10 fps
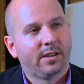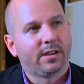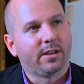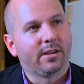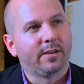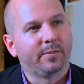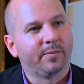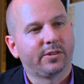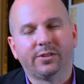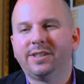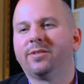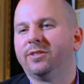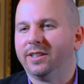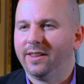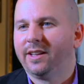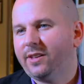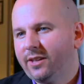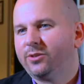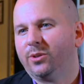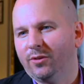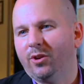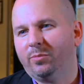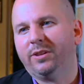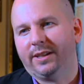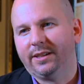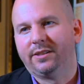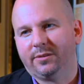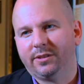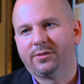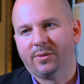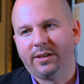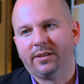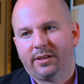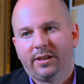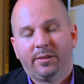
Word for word: Um, so definitely that, that sort of all played into it as well.